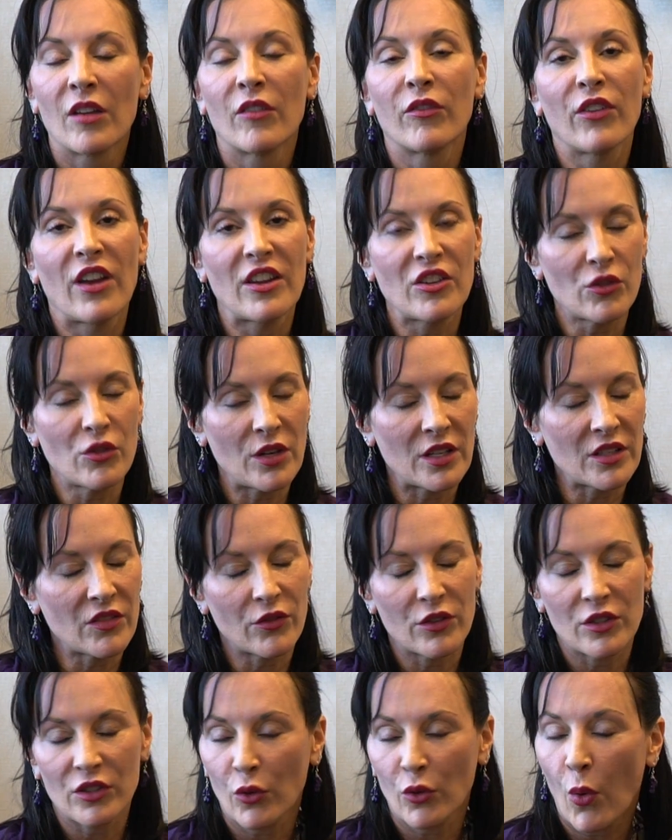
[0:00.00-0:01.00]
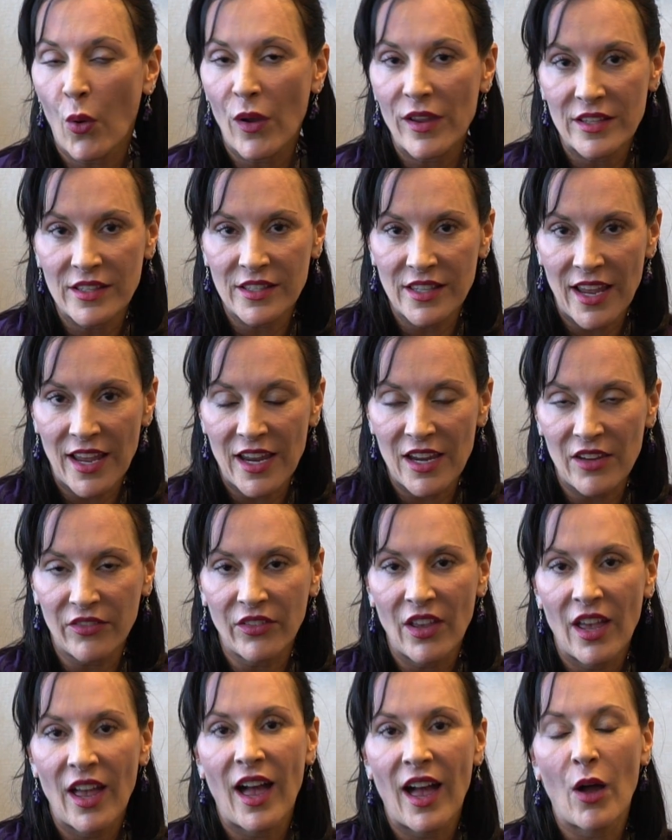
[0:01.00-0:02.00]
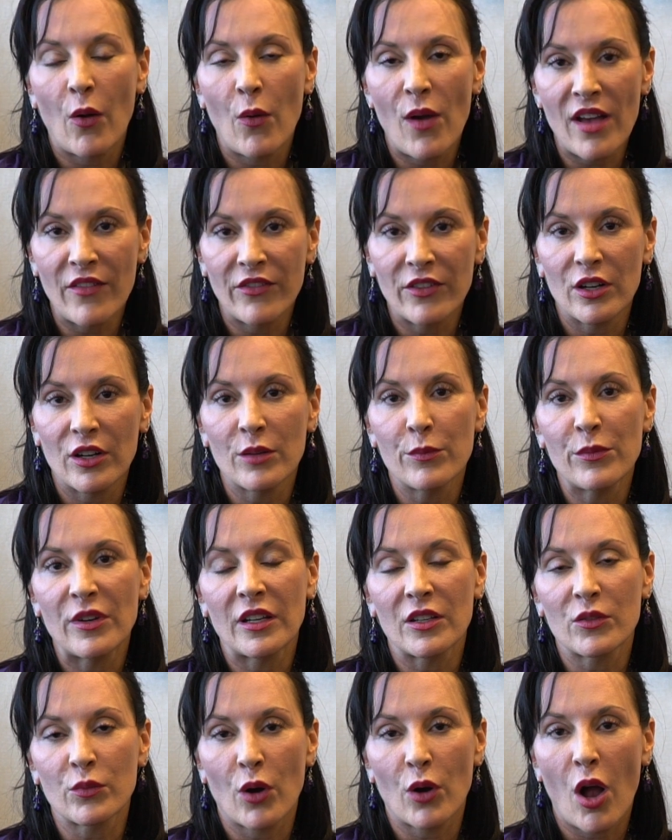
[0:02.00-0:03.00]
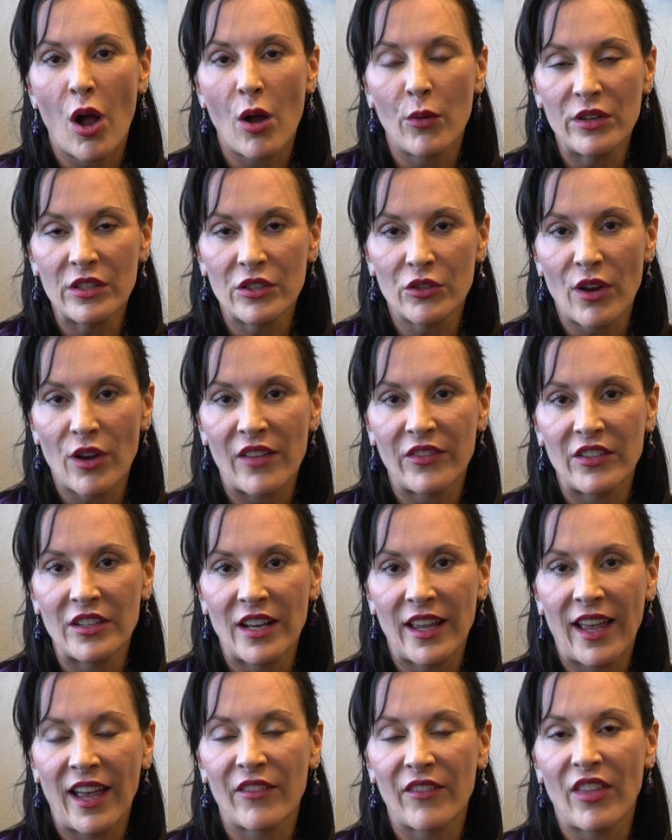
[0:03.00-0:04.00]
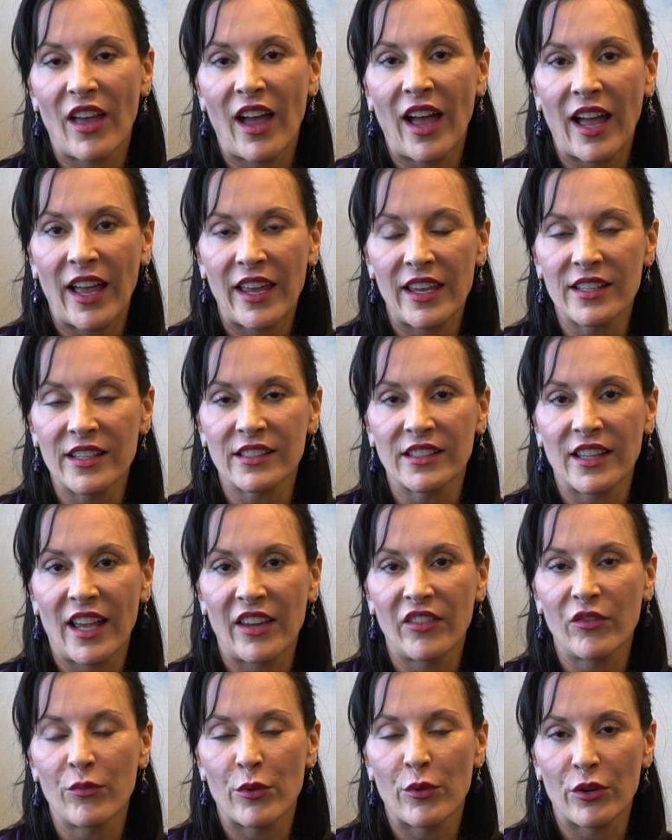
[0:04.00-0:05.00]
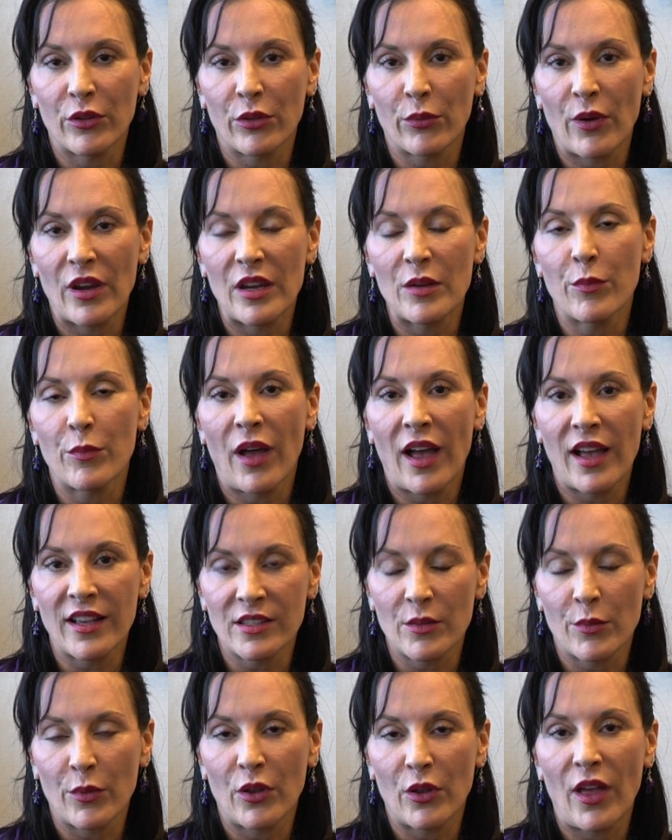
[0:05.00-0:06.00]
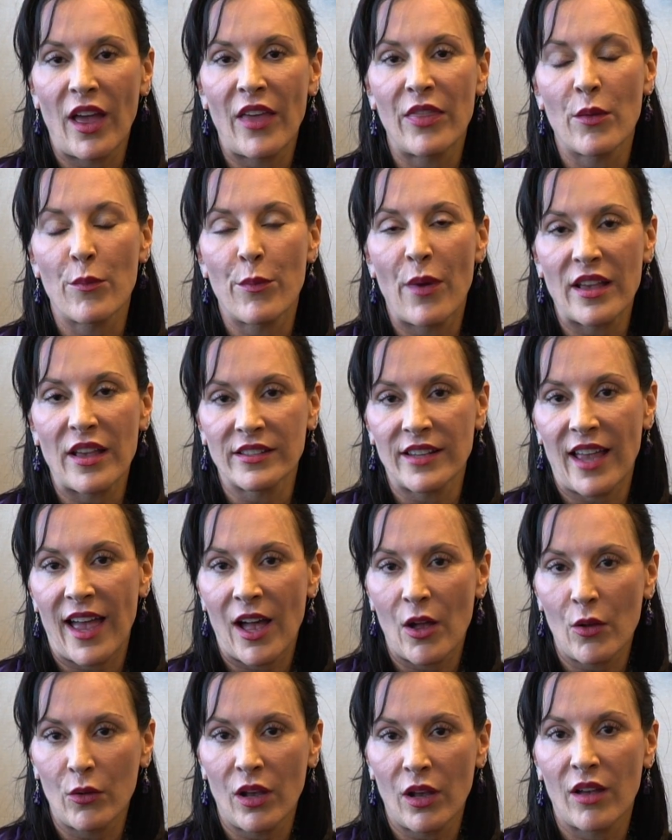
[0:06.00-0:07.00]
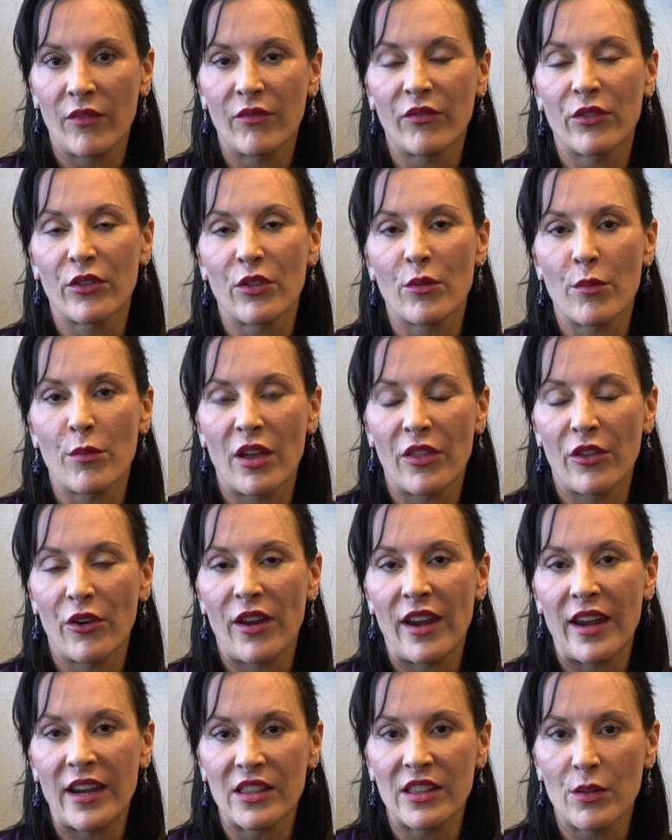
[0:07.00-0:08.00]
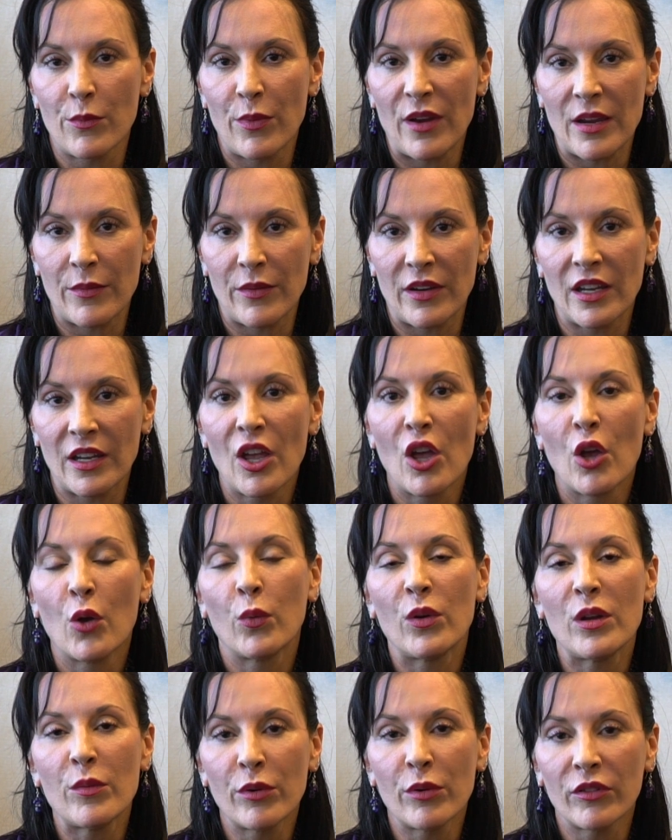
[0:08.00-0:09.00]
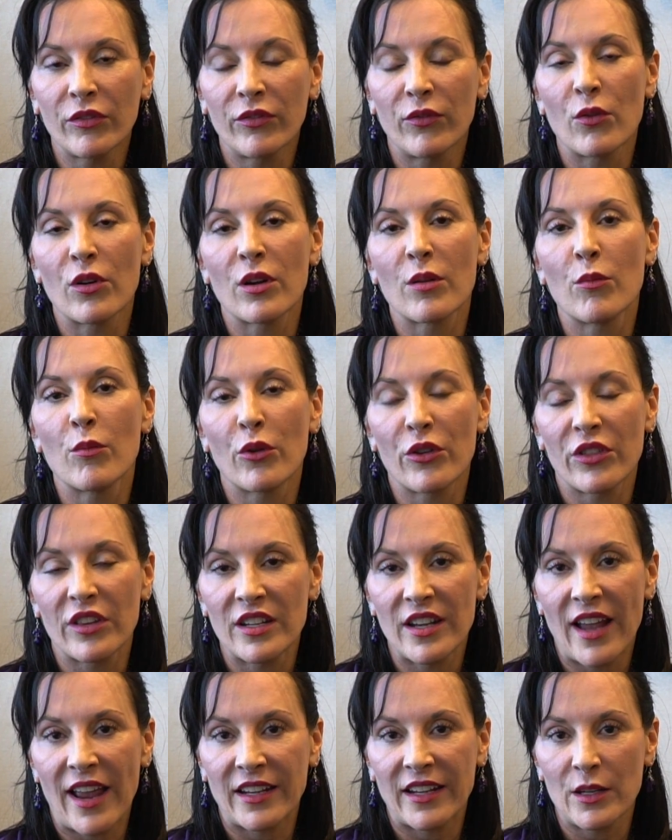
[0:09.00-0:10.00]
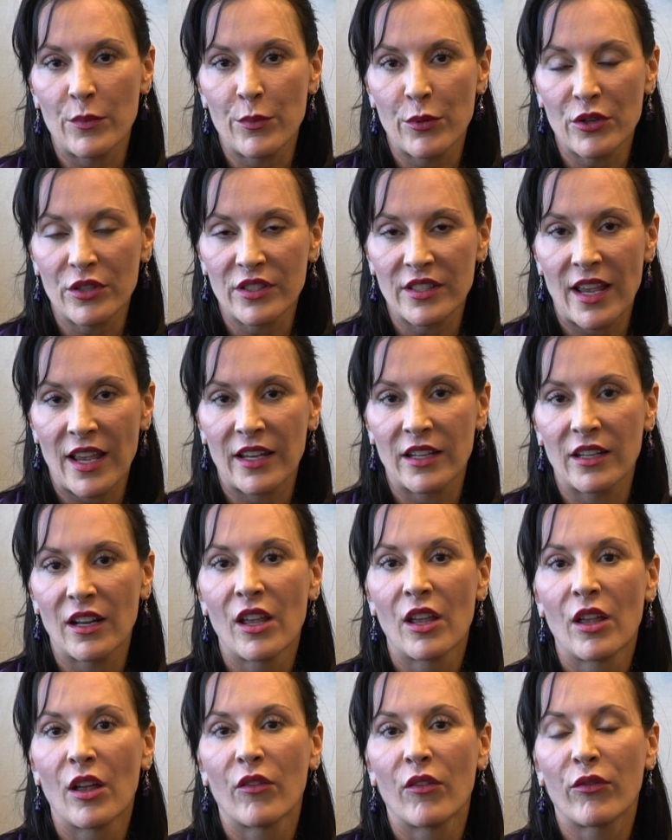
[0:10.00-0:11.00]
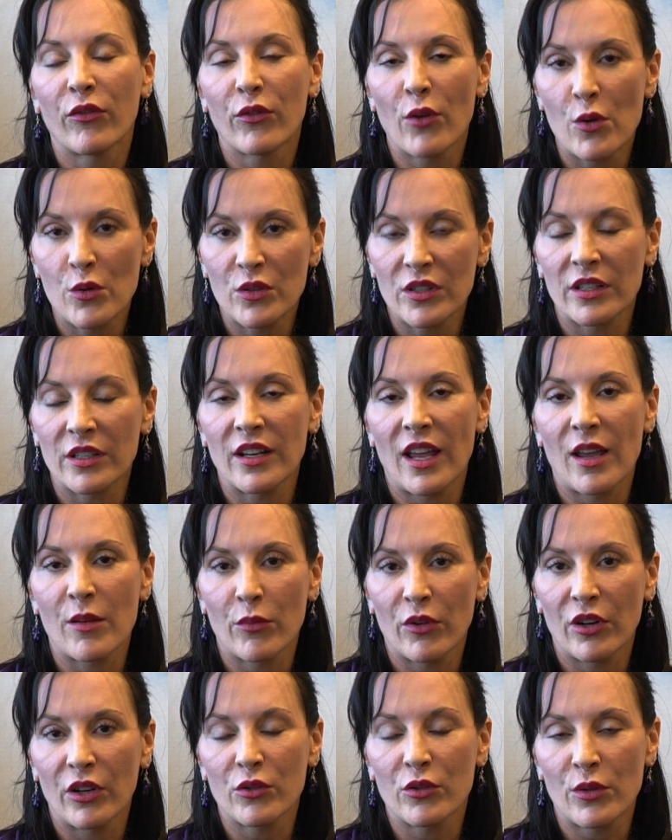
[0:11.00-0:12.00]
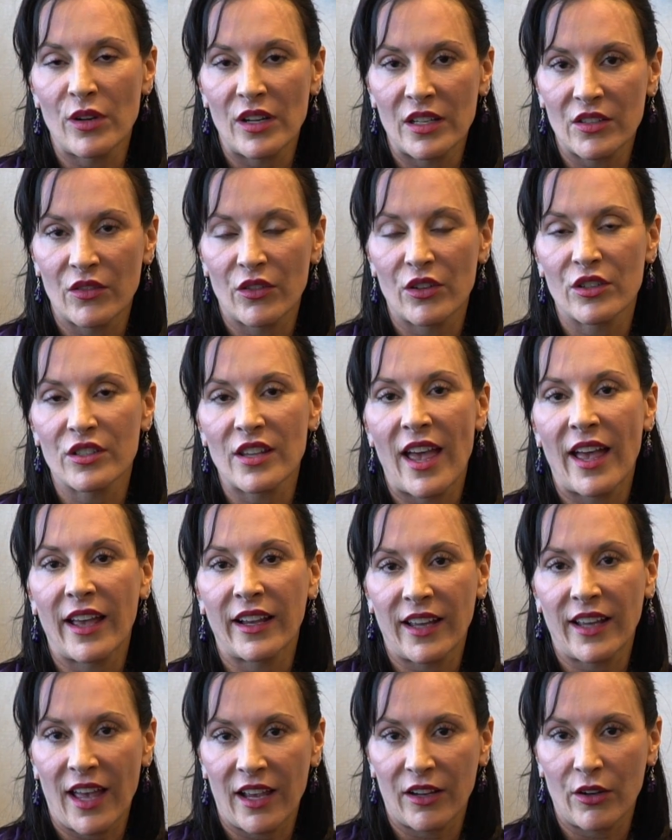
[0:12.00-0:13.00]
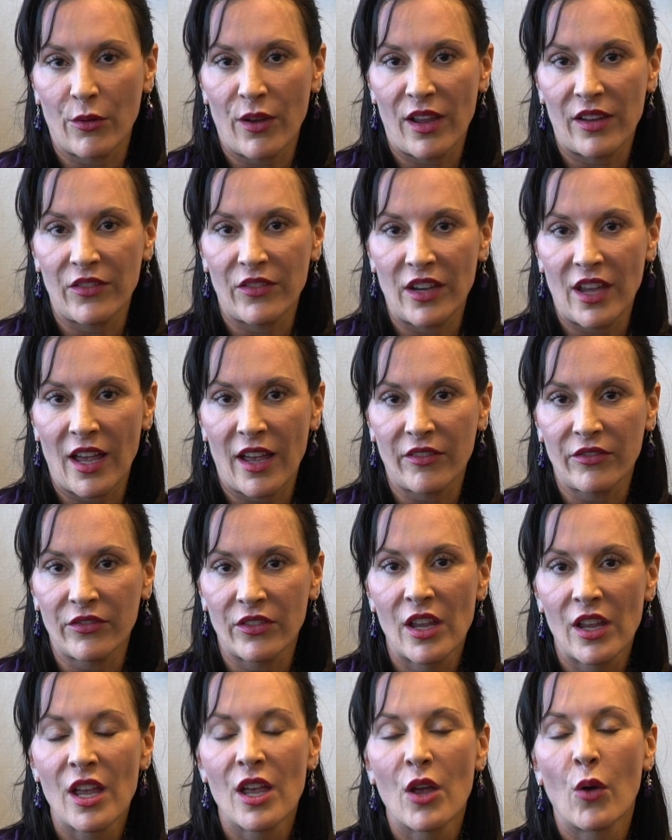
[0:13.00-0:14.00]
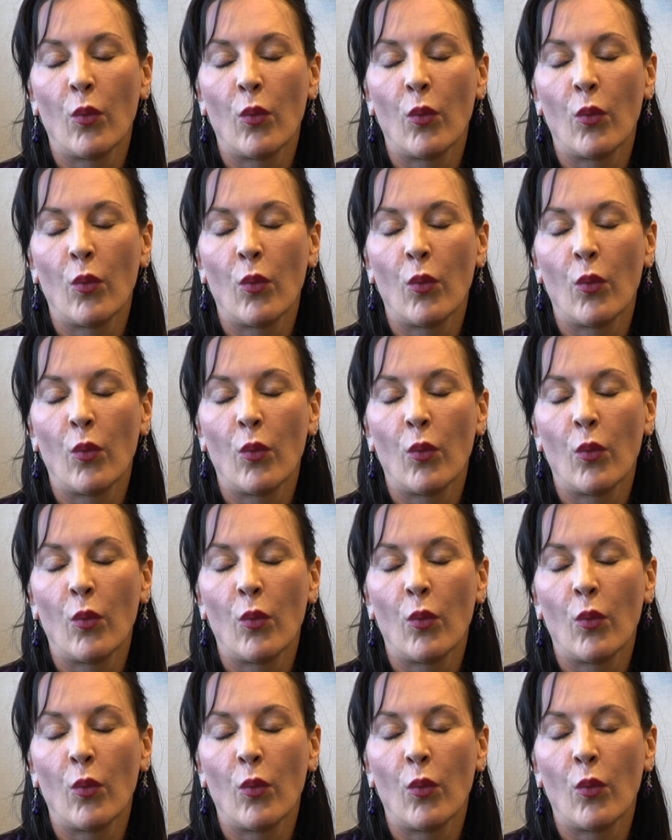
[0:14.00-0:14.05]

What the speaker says: Fresh transfer is quite safe. However, because we're always striving to have the highest live birth rate possible and the best outcome for the mother and the baby, we perform more than 90% frozen embryo transfers at GAGO IVF.